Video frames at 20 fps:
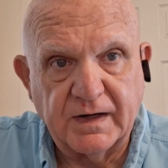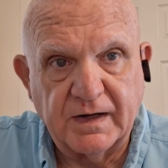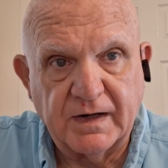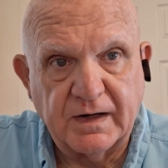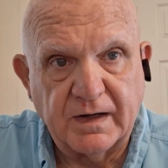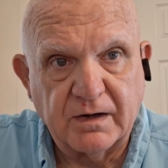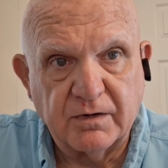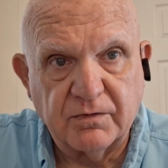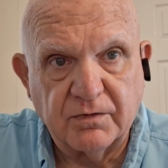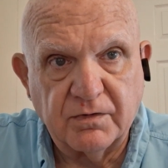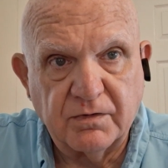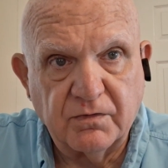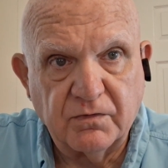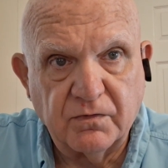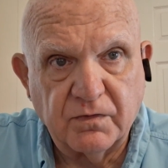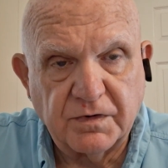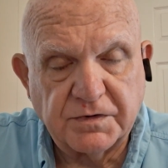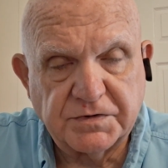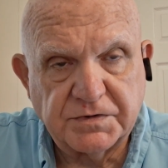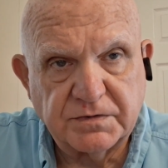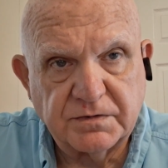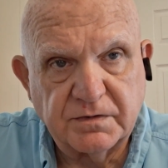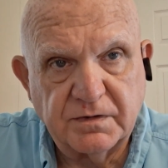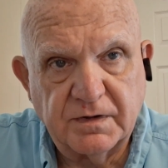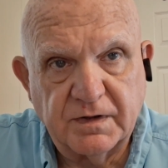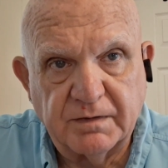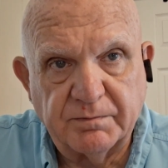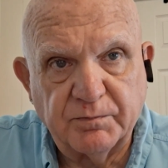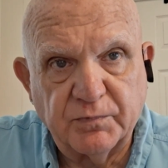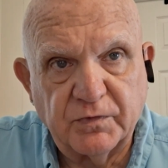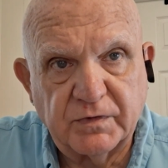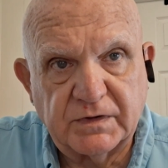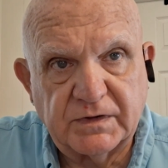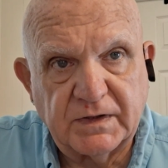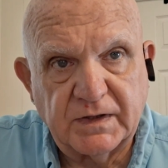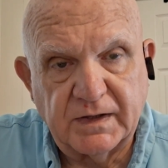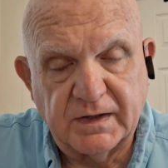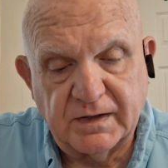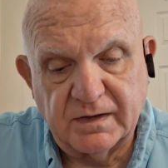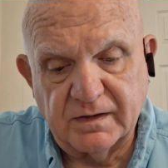and I don't know what's up with
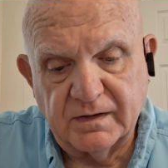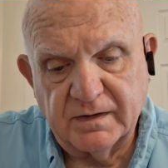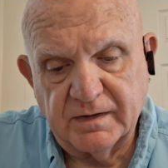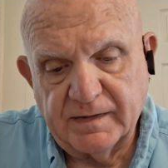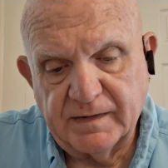that.